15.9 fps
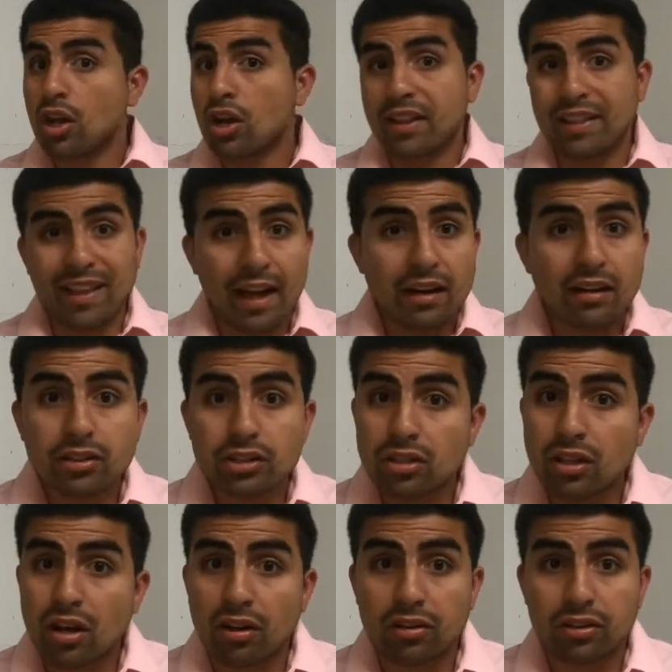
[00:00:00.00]

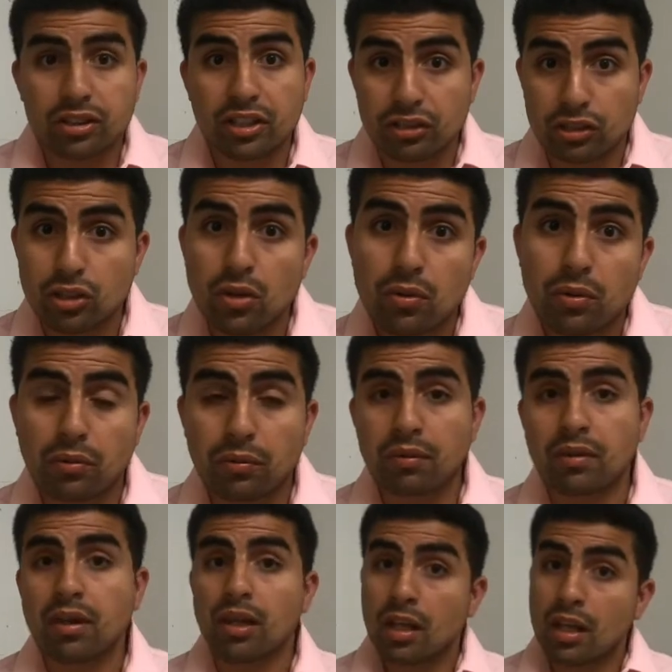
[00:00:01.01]
$900 in total.
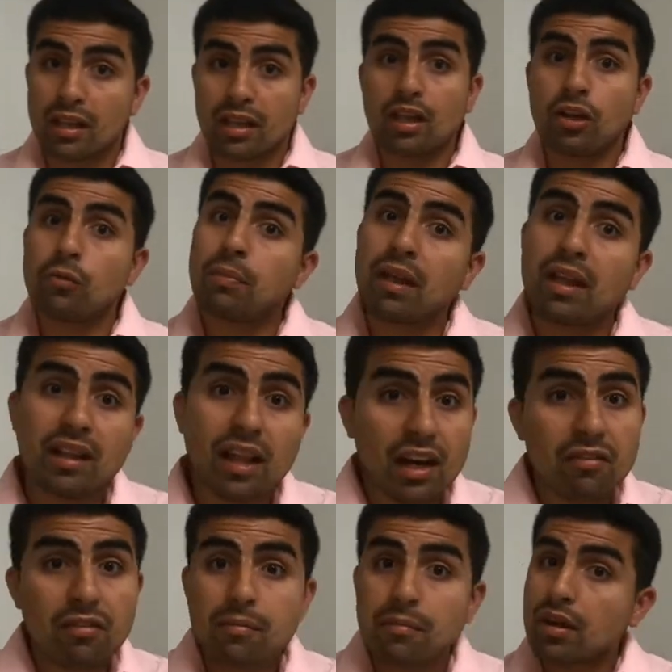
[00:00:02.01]
Now you're paying that
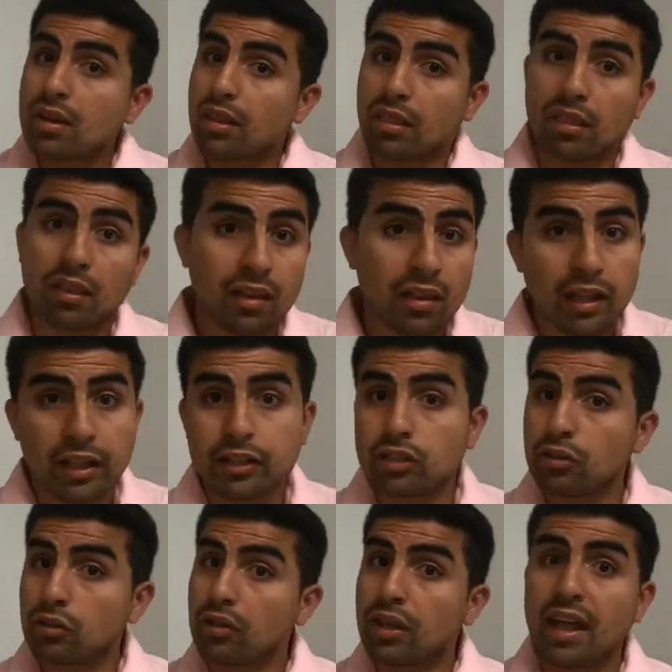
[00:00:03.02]
every month
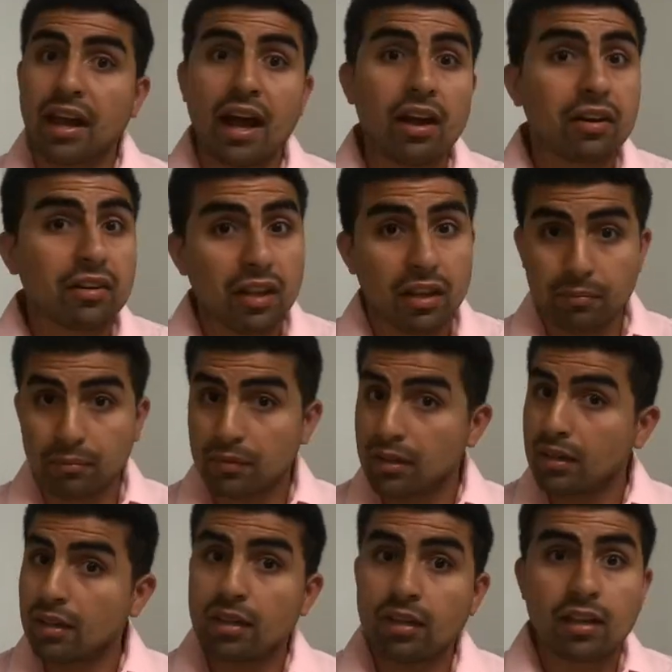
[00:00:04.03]
until you get out of debt.
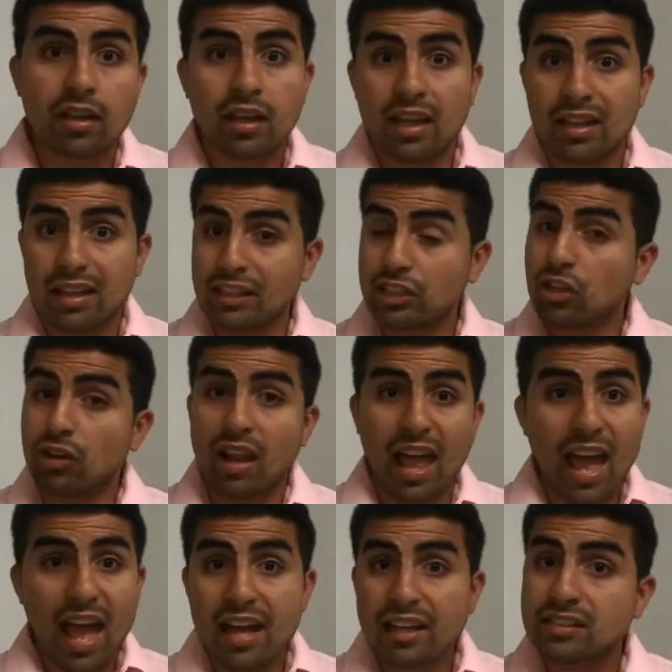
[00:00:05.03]
That's your
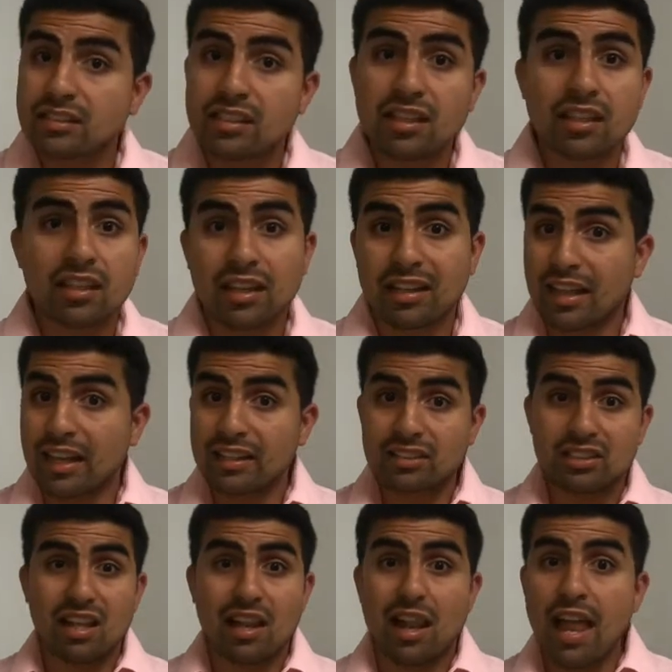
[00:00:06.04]
last thing, and
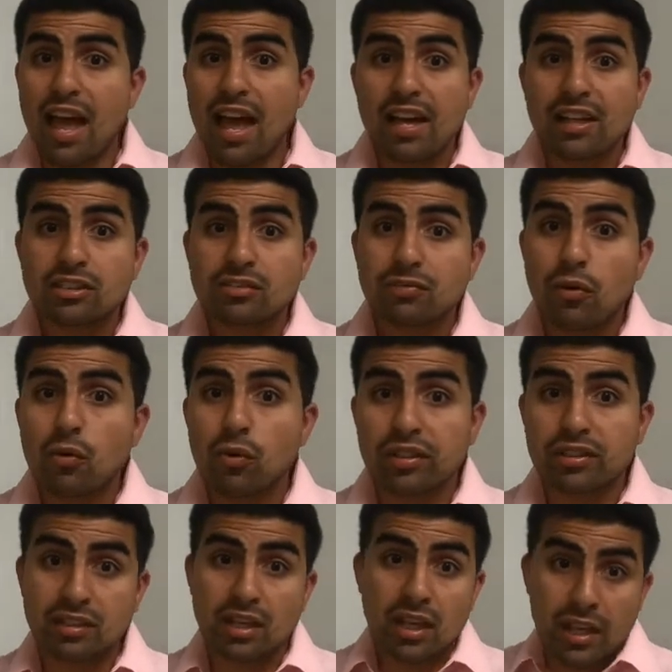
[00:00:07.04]
that's the last
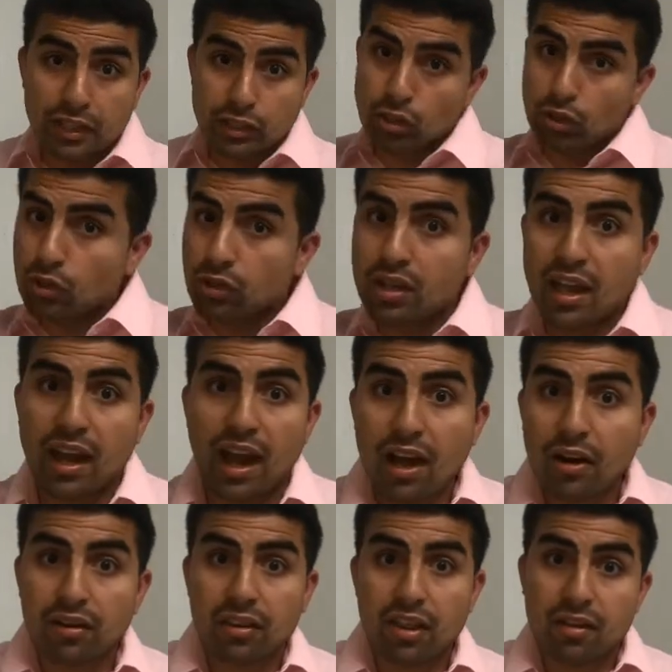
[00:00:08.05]
focus until you get
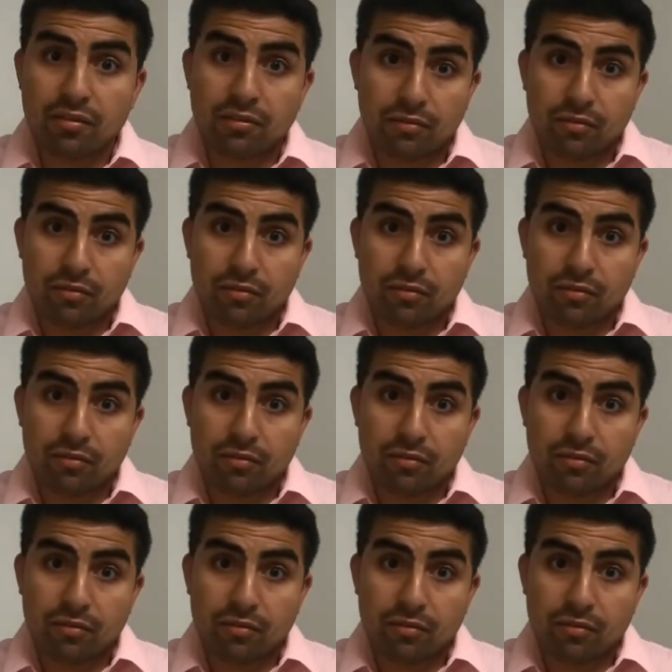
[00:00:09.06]
out of that